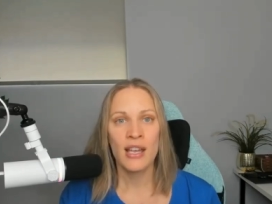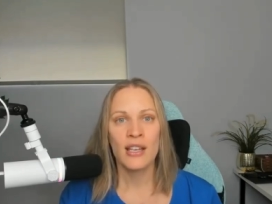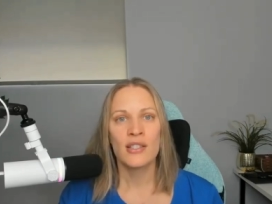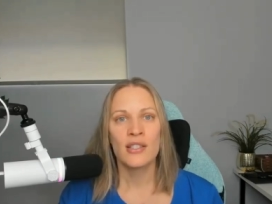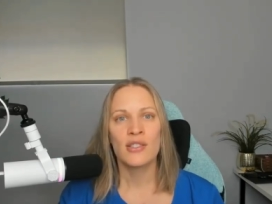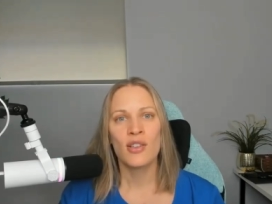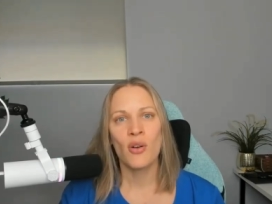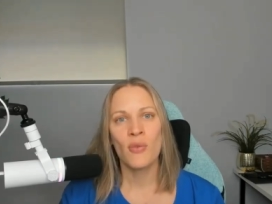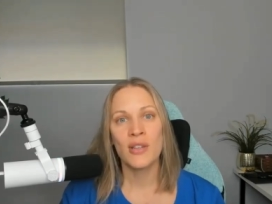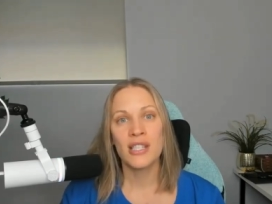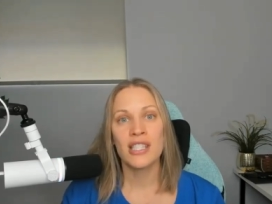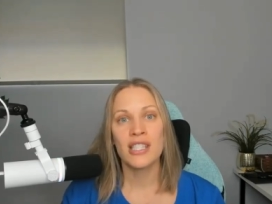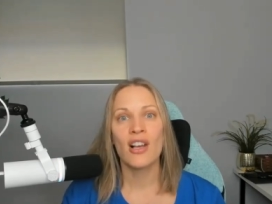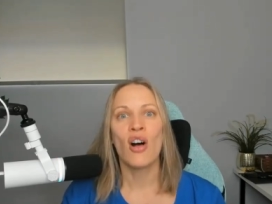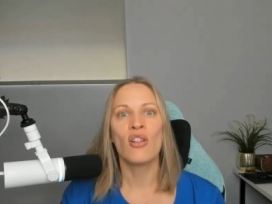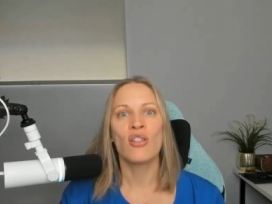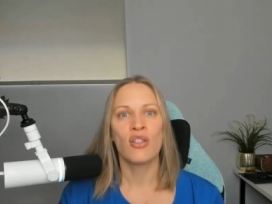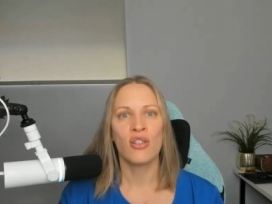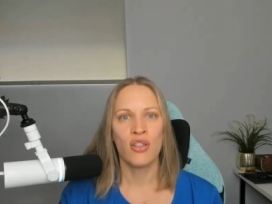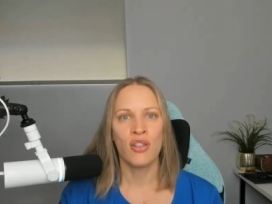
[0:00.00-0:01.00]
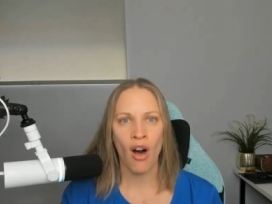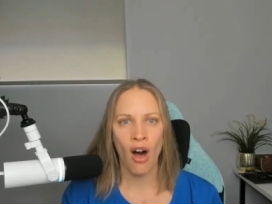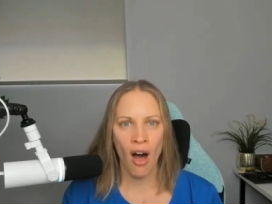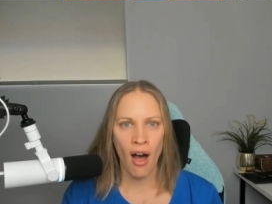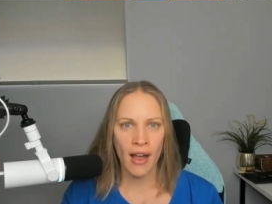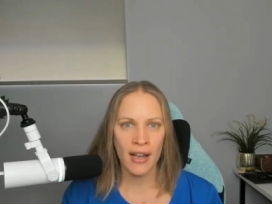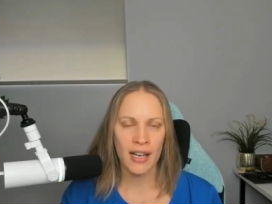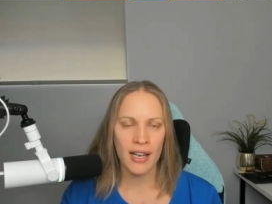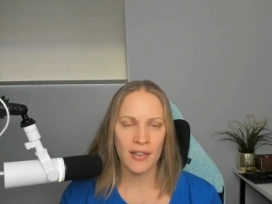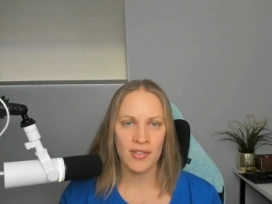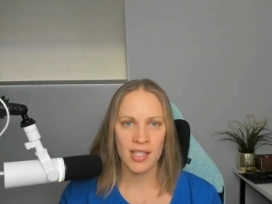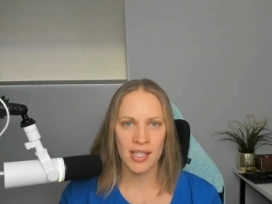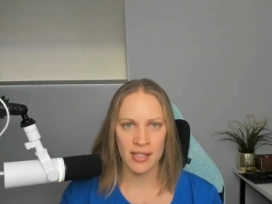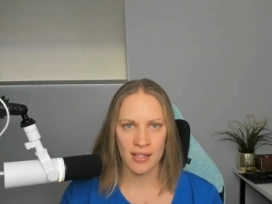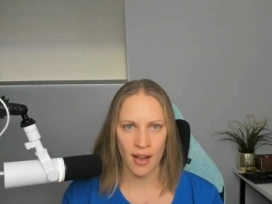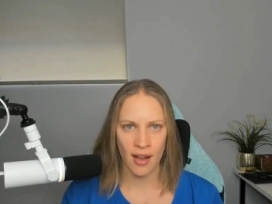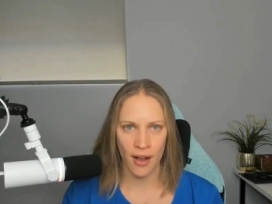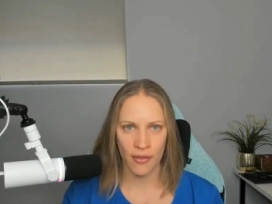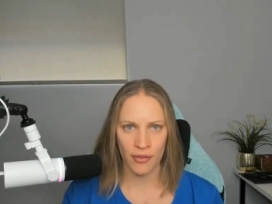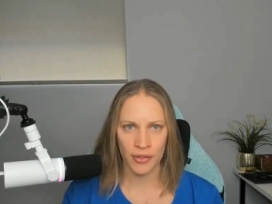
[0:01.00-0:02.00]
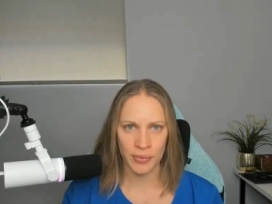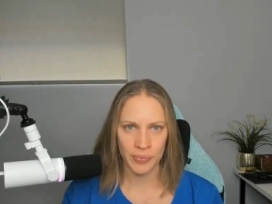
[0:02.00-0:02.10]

So it's a lot of stuff.